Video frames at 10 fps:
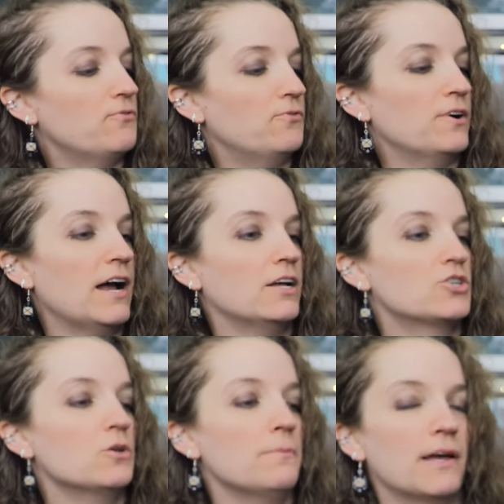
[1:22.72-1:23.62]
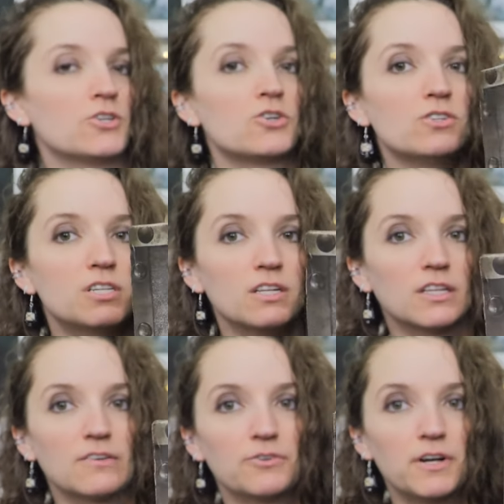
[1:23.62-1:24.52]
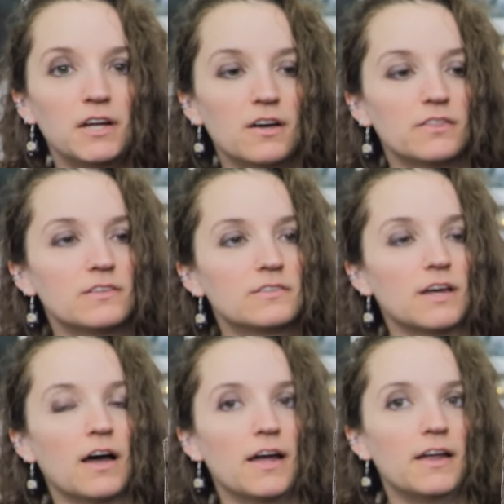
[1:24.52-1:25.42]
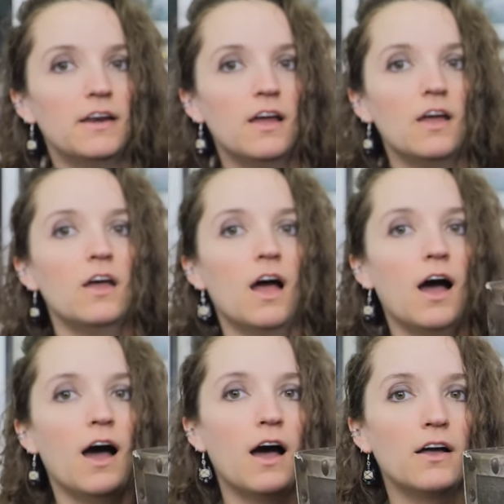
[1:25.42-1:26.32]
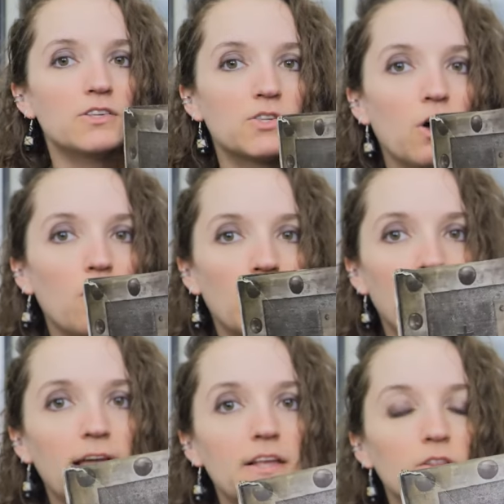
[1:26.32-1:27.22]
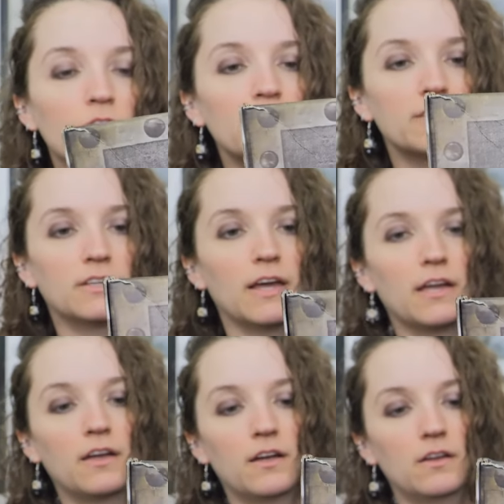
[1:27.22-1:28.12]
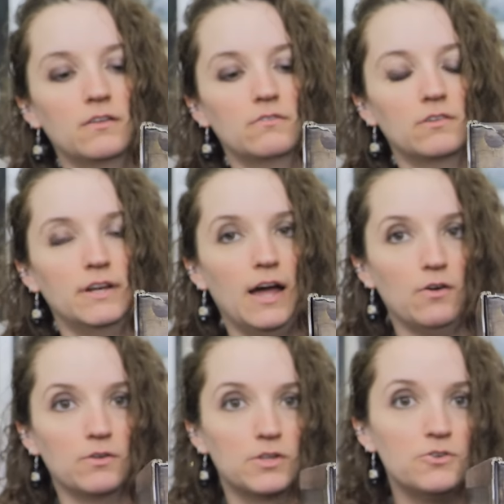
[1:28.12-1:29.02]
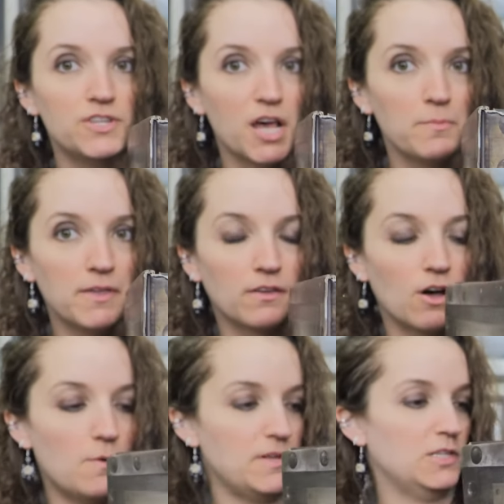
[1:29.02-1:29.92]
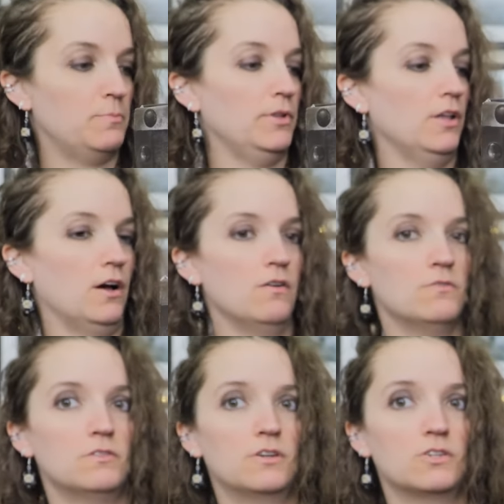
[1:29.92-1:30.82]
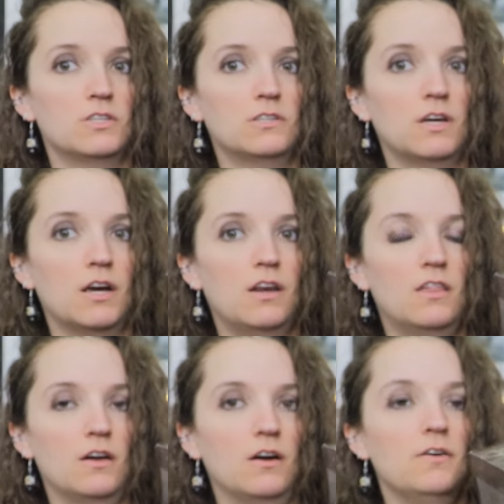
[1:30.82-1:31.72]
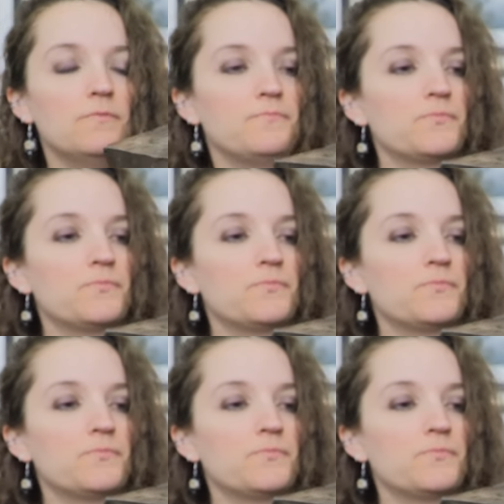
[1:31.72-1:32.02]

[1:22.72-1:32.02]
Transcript: Fragile Magical Delivery on the side. So it looks like, now you tell me in the comments below, there's the side there.